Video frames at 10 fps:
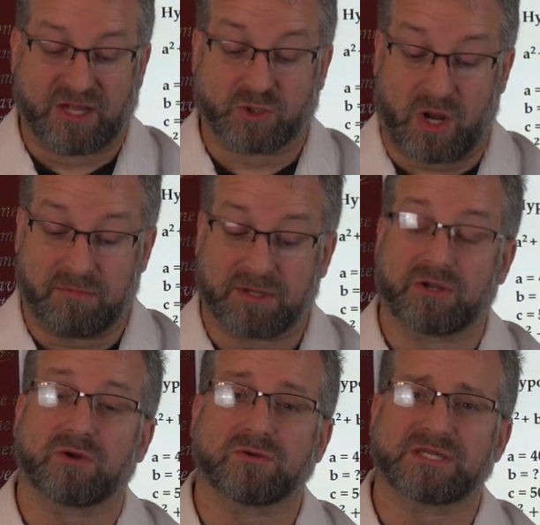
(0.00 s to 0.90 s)
training
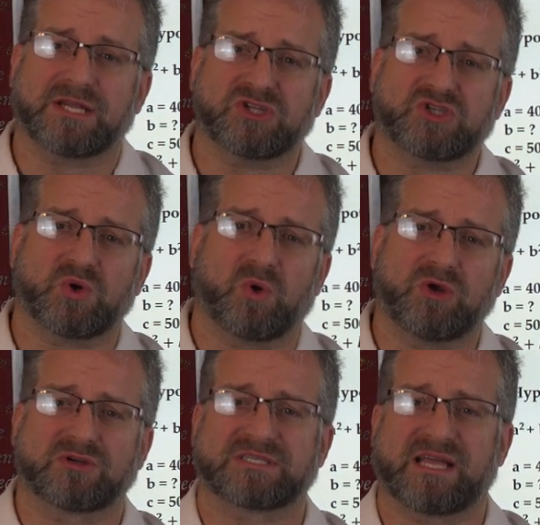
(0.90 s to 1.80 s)
materials and enjoy
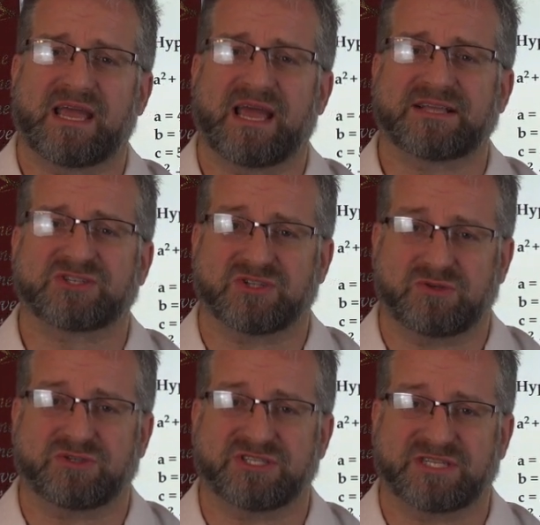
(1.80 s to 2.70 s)
your stay at Solutions